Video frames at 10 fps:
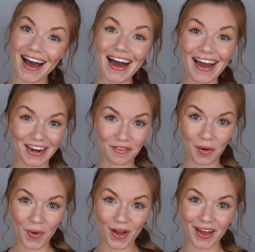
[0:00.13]
Hi
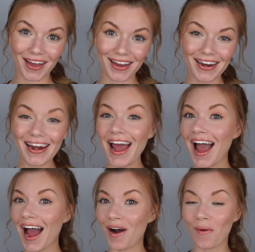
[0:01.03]
everyone,
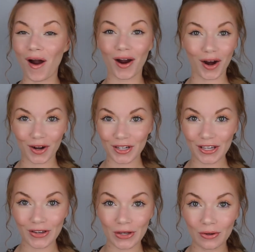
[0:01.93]
how are
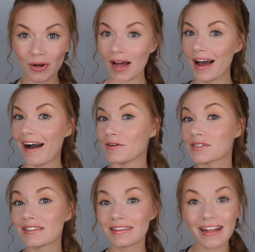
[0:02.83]
you?
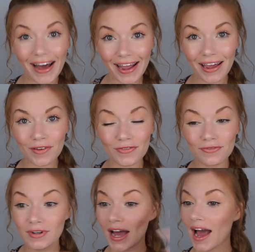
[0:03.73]
How's life?
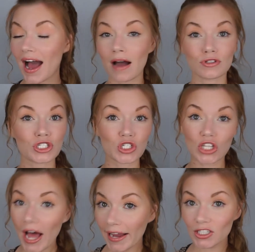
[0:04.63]
How's
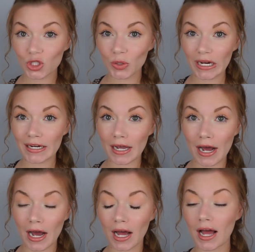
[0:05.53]
July treating
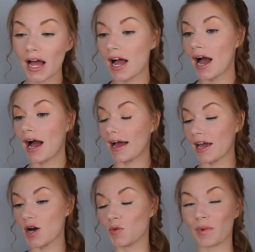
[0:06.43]
ya? I
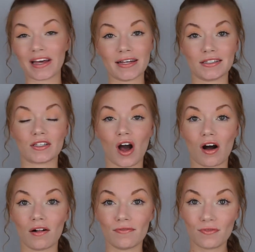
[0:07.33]
hope it is
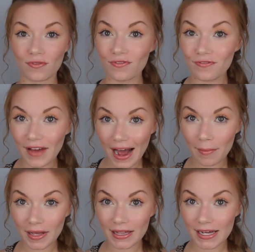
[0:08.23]
all
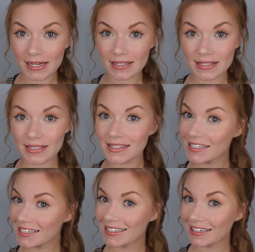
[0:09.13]
fabulous.
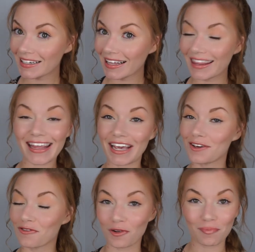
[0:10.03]
Thank
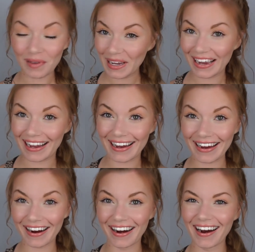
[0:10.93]
you for being
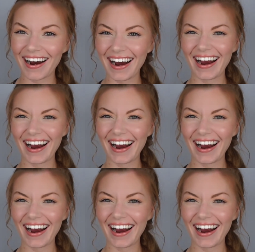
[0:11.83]
here.